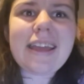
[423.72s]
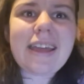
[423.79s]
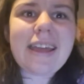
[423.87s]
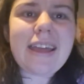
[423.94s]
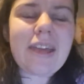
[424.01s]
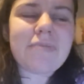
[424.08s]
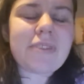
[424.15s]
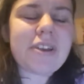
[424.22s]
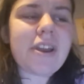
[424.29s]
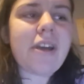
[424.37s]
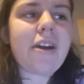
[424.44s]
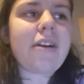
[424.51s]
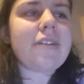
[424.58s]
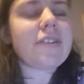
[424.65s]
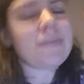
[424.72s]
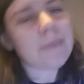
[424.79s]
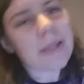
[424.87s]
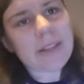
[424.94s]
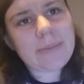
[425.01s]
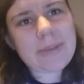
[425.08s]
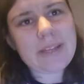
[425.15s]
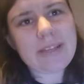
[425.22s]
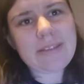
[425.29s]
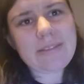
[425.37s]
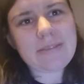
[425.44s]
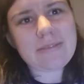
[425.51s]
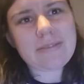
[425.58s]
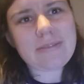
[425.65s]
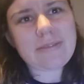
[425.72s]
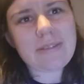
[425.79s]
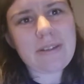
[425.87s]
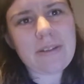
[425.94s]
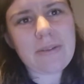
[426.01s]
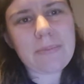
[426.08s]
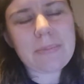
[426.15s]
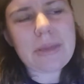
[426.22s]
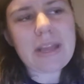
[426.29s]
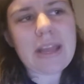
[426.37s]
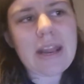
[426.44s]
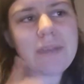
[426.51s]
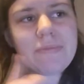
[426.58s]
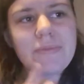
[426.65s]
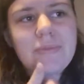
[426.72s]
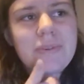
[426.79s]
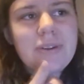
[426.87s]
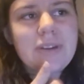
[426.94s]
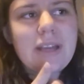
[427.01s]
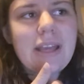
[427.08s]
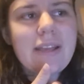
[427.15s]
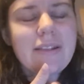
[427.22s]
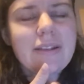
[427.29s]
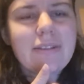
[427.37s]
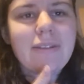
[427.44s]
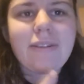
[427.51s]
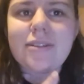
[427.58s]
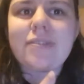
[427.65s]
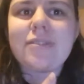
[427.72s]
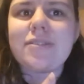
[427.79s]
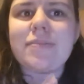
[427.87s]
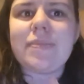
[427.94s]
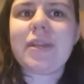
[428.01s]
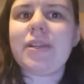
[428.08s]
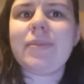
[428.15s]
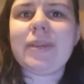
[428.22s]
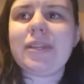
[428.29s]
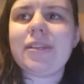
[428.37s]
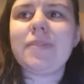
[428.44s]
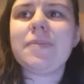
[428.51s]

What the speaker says: Have an awesome Halloween. Hope everyone has an awesome Halloween.